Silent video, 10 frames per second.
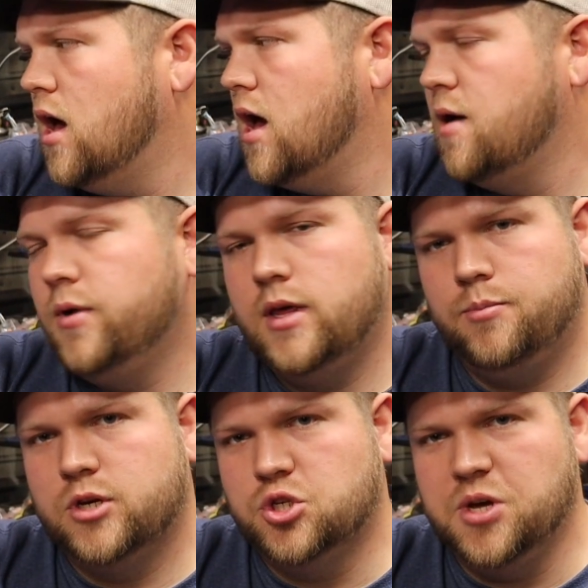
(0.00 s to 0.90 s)
Uh, I really
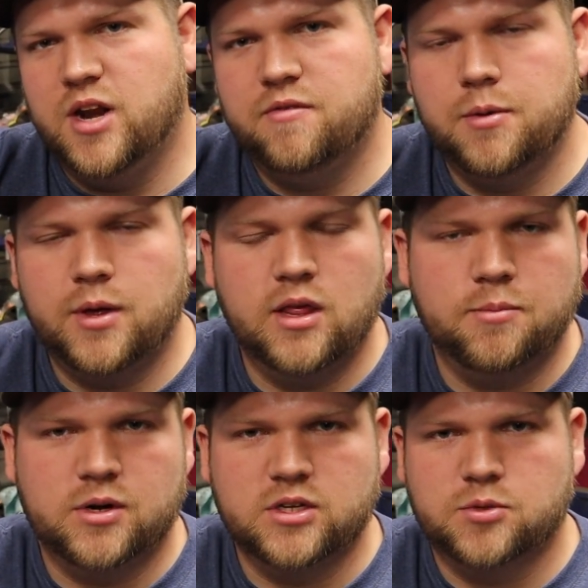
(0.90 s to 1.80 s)
appreciate everybody
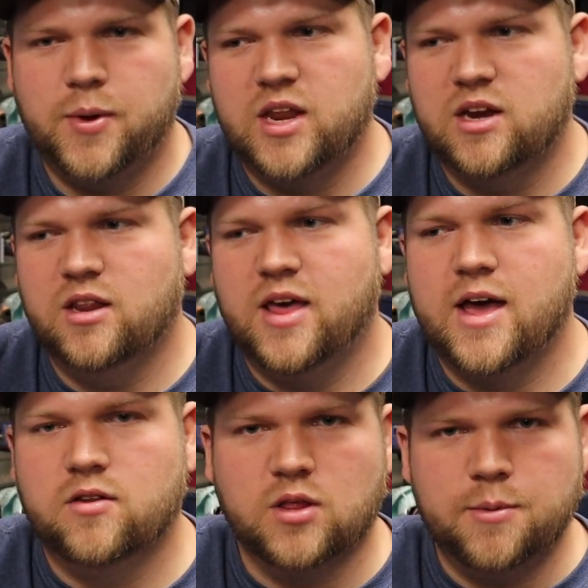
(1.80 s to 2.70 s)
that participated in
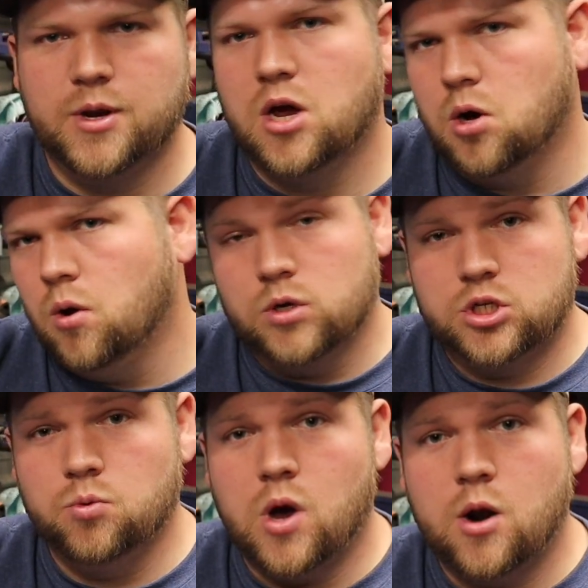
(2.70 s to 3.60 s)
that to let me know
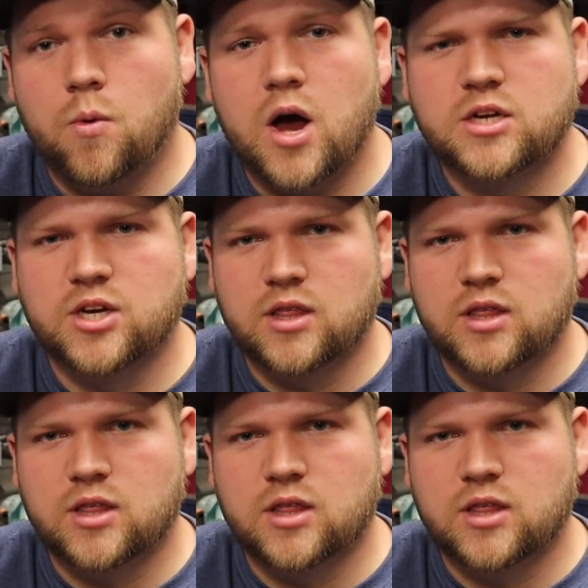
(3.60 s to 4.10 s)
what you wanna watch.